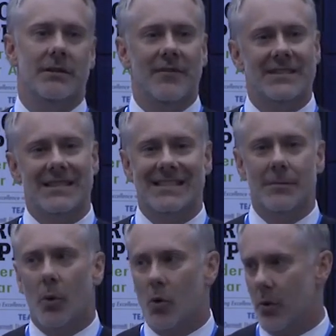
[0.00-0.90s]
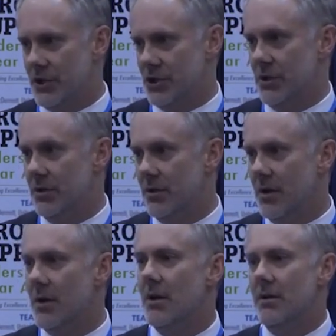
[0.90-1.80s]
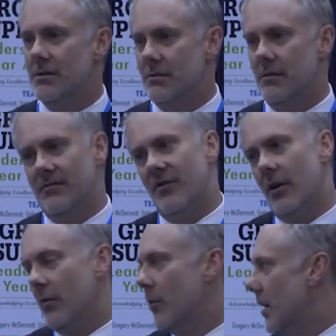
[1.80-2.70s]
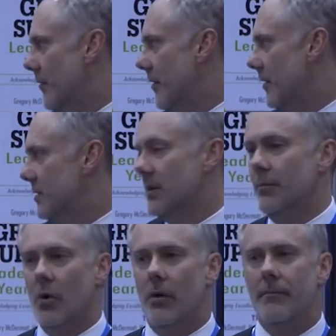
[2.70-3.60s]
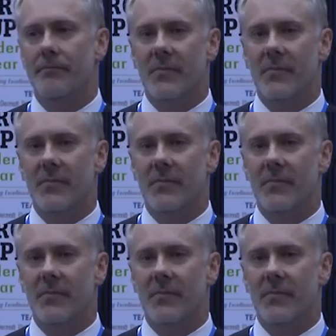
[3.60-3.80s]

If it's a simple question, it's very rare that they're simple.